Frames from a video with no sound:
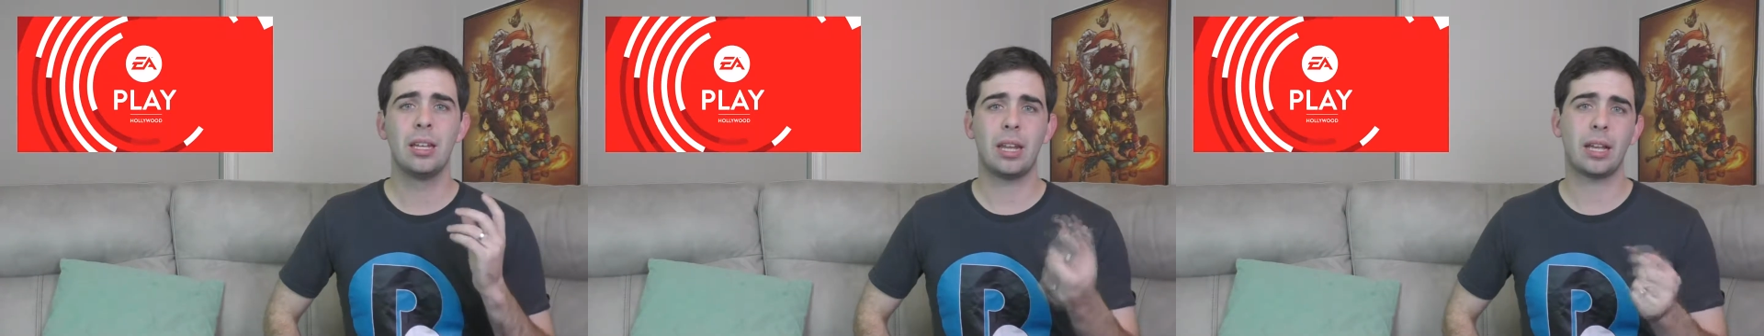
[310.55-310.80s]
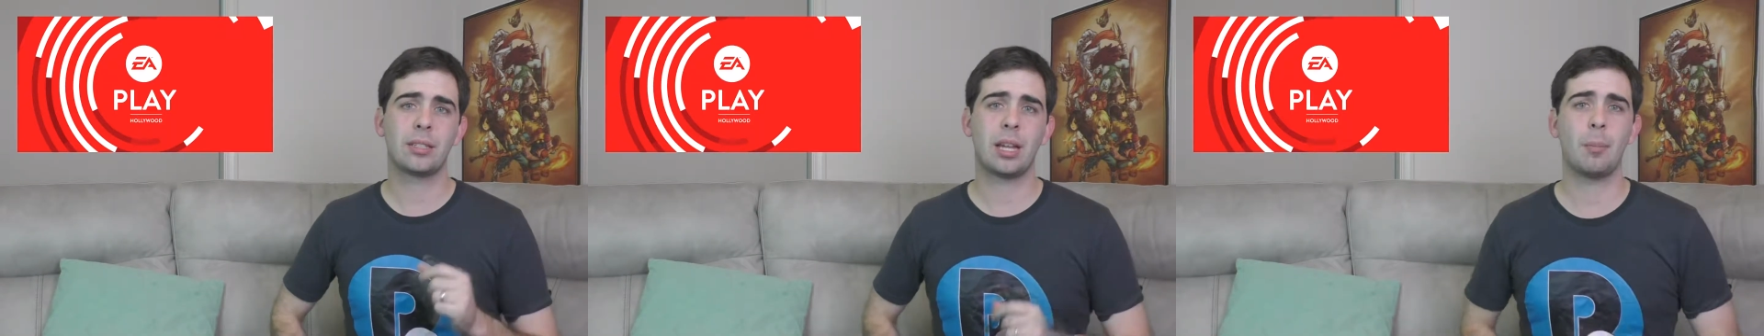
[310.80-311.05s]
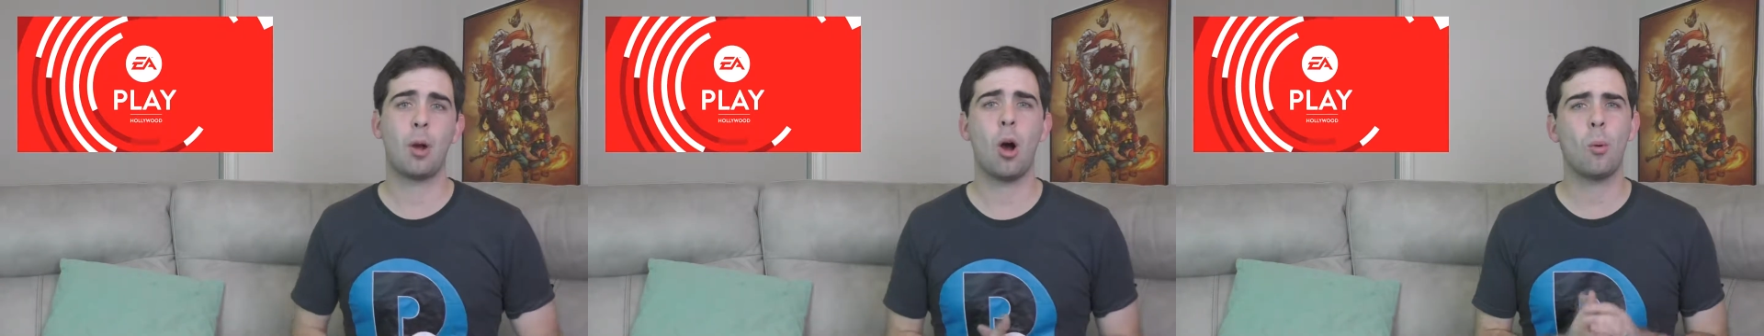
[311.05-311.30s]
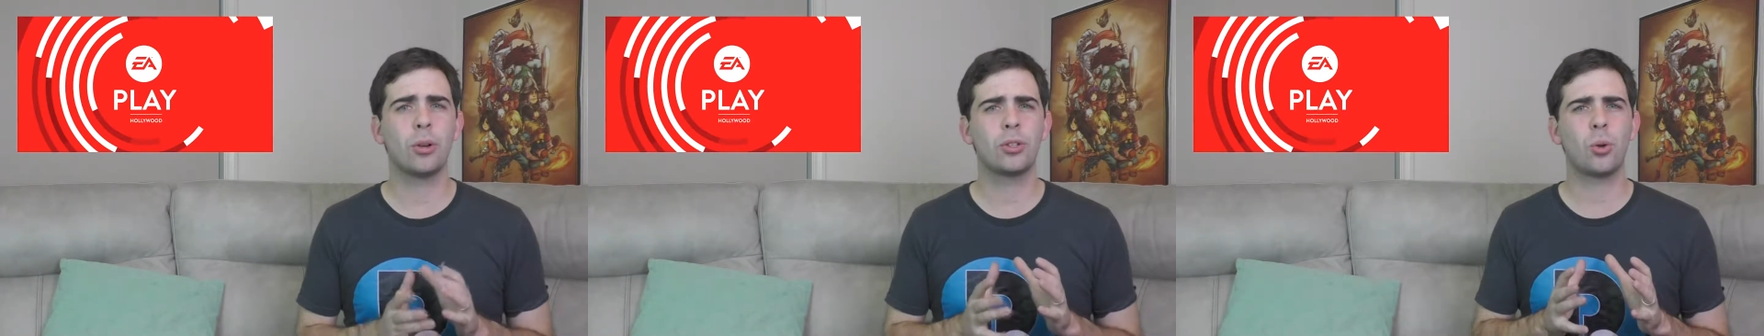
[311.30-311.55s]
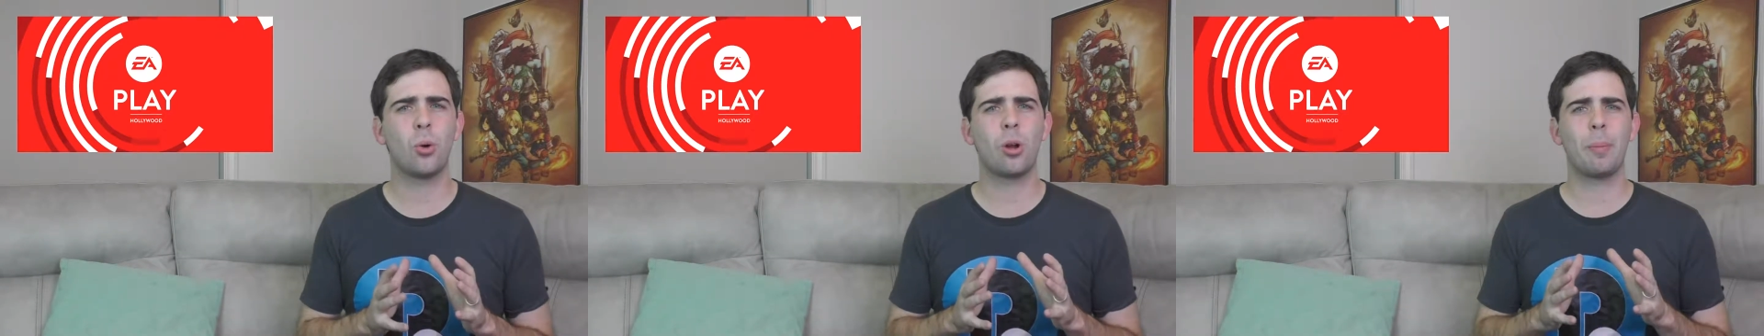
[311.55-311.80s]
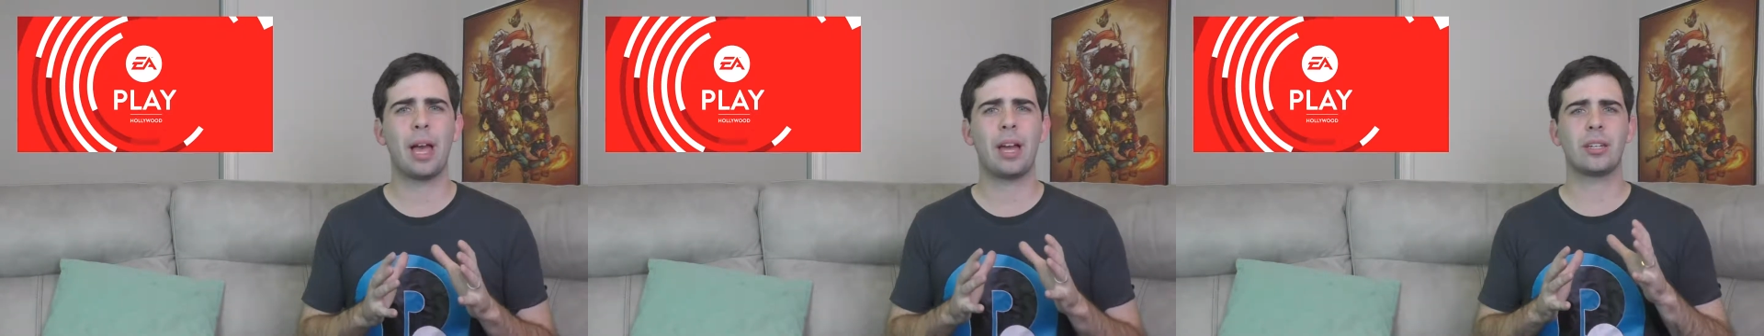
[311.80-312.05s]
Next up, I want to talk
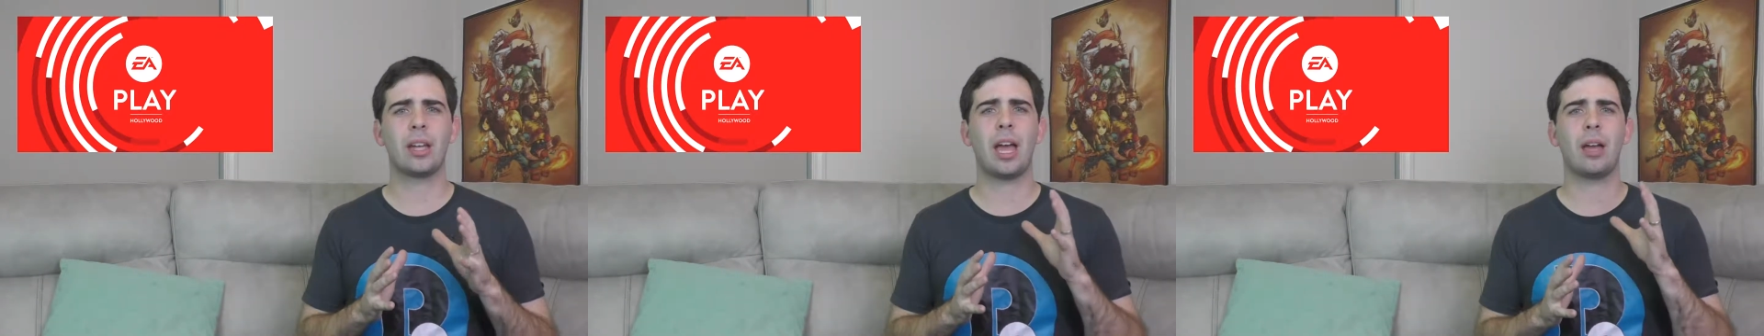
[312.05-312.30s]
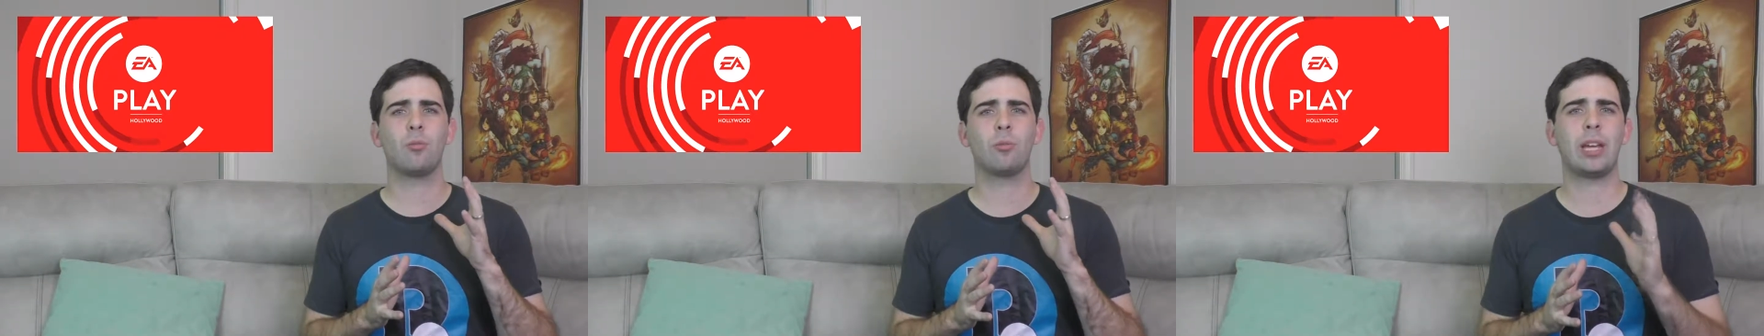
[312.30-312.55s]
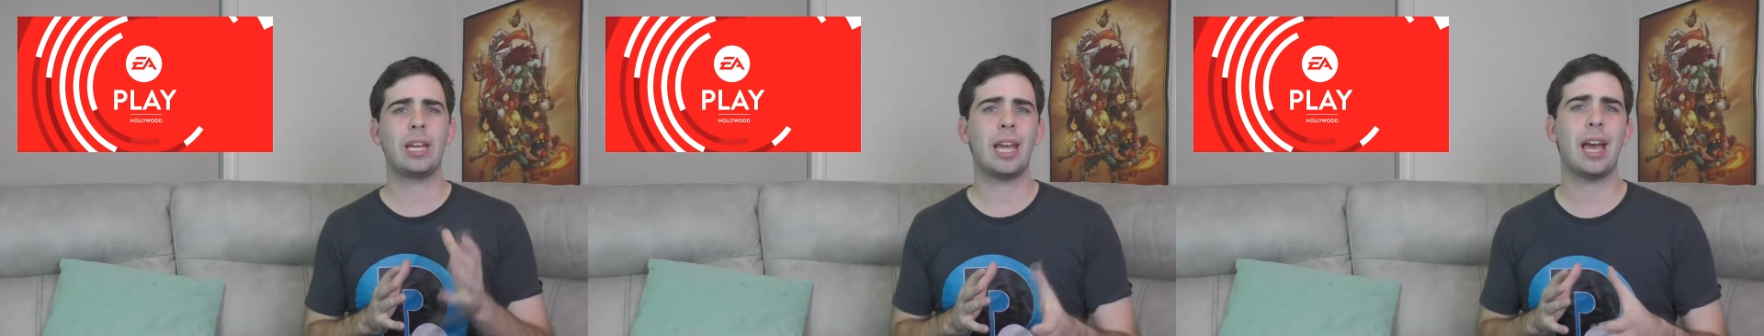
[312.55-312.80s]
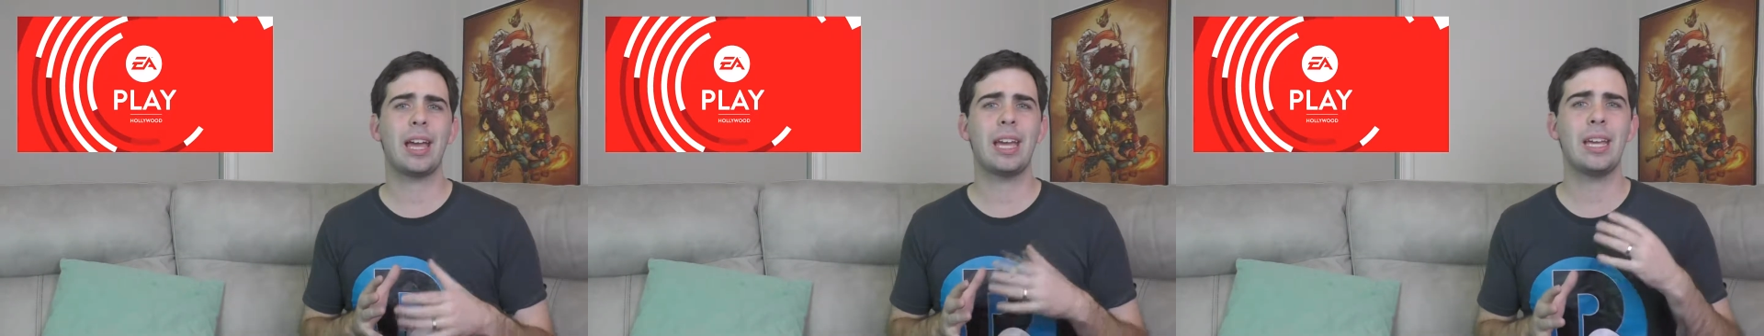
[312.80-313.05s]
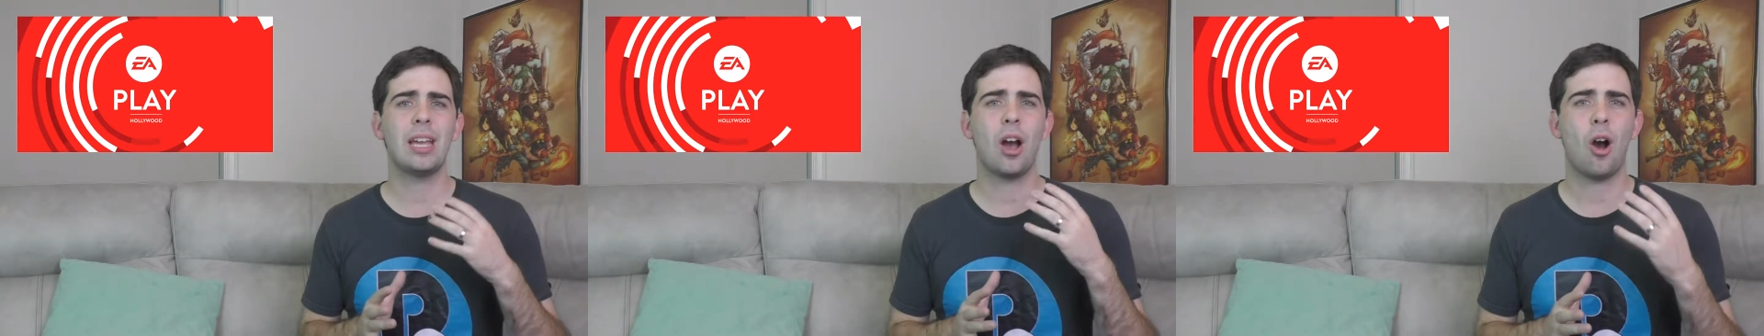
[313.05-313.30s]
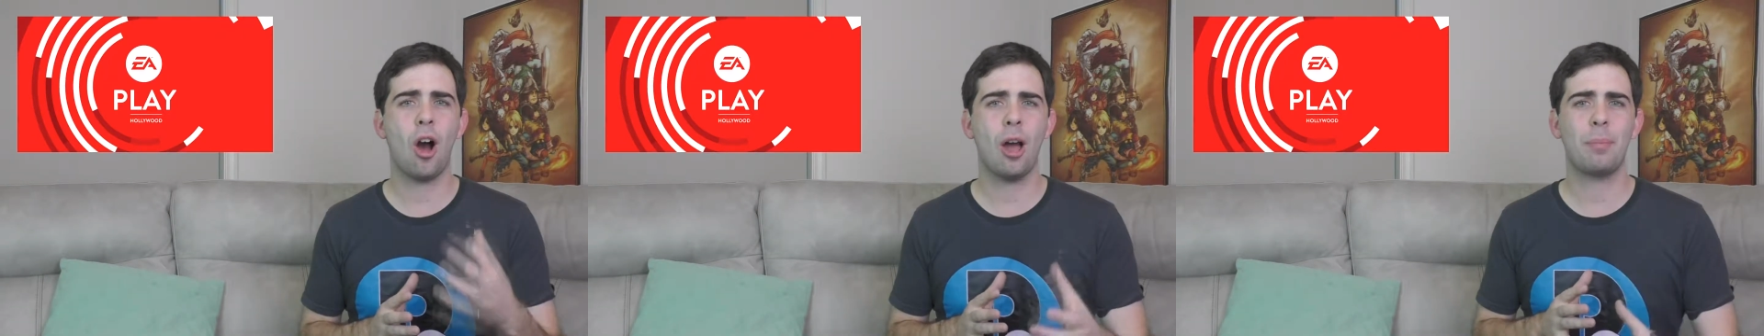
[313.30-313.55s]
about E A
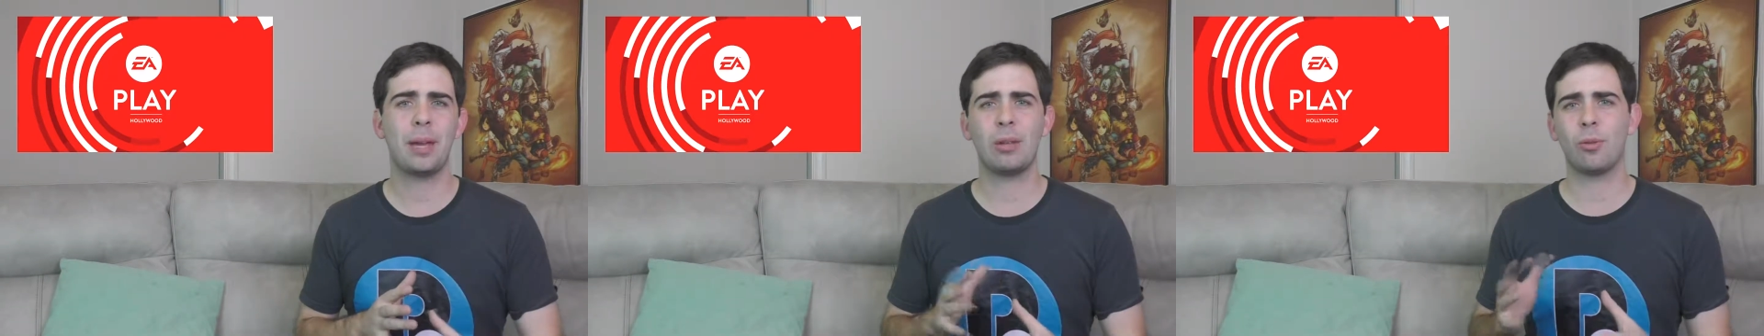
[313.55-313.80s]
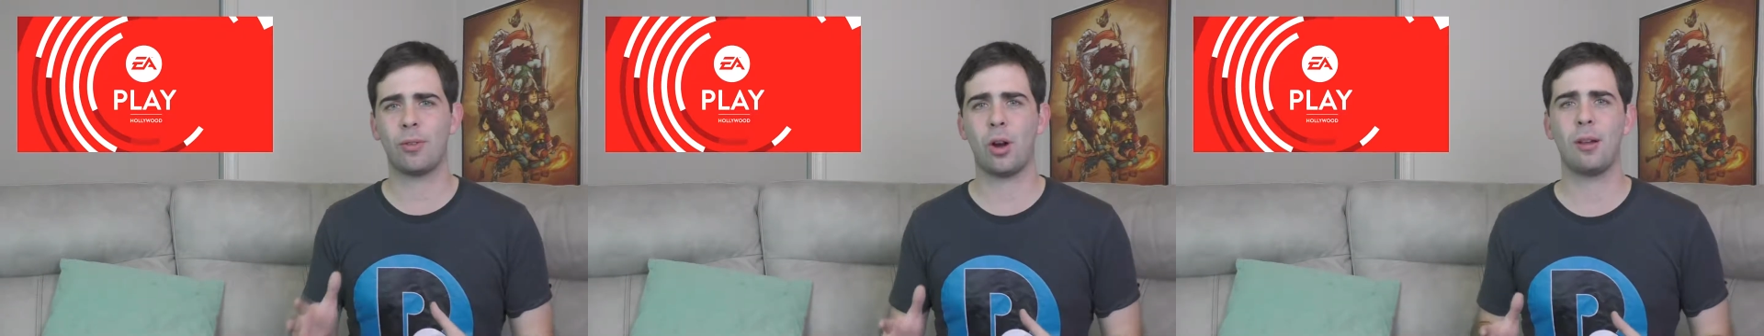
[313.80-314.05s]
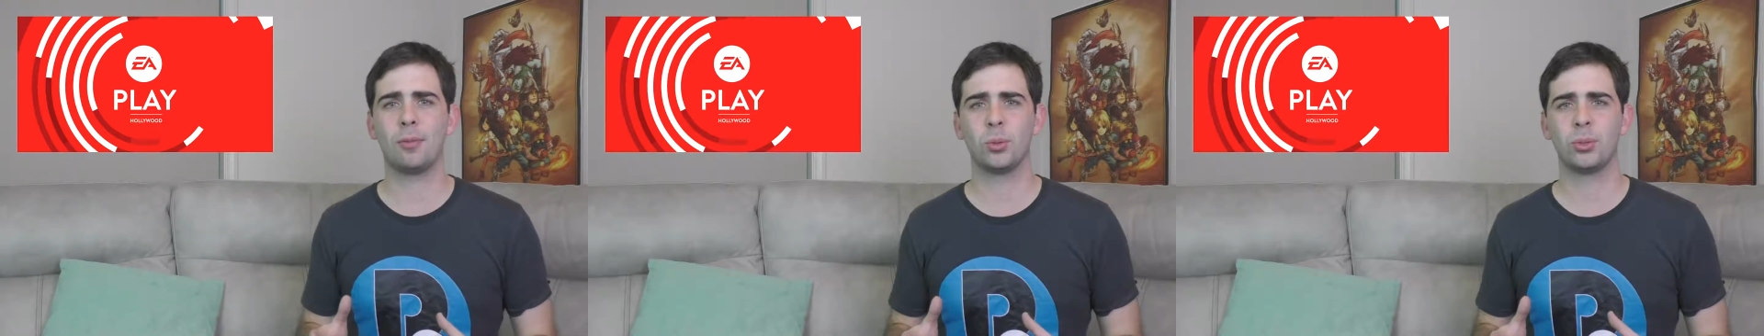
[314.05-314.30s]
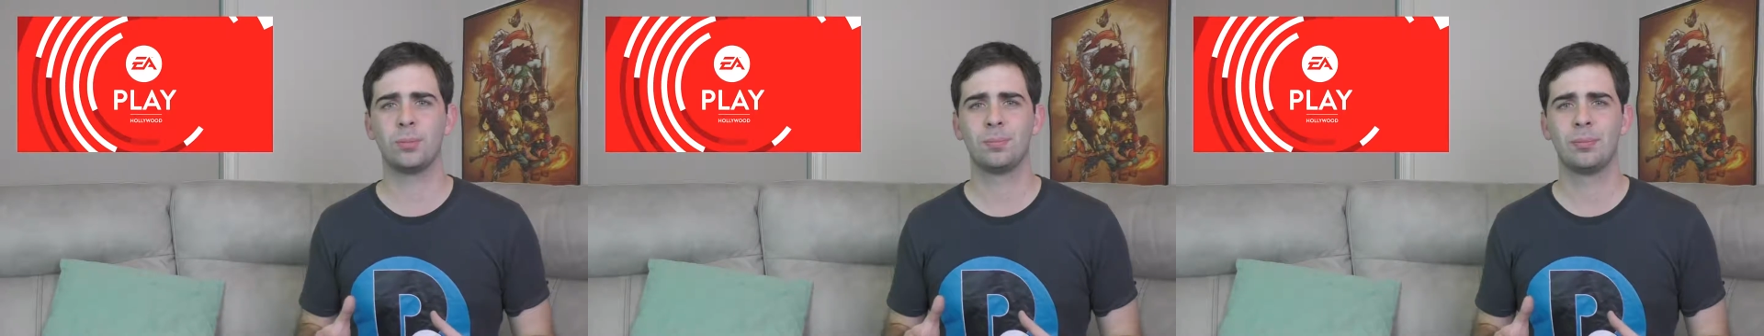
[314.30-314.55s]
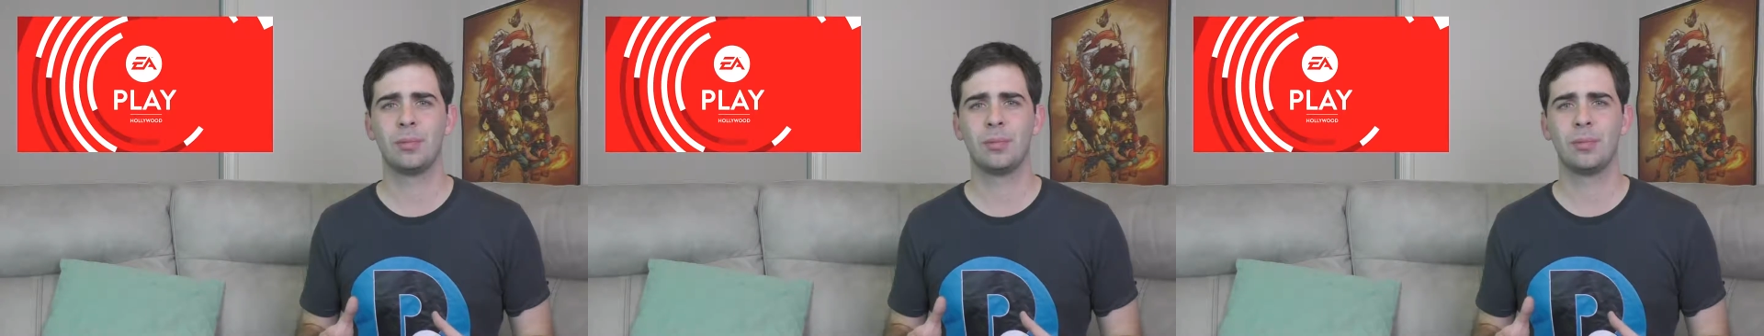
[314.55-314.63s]
I P revivals.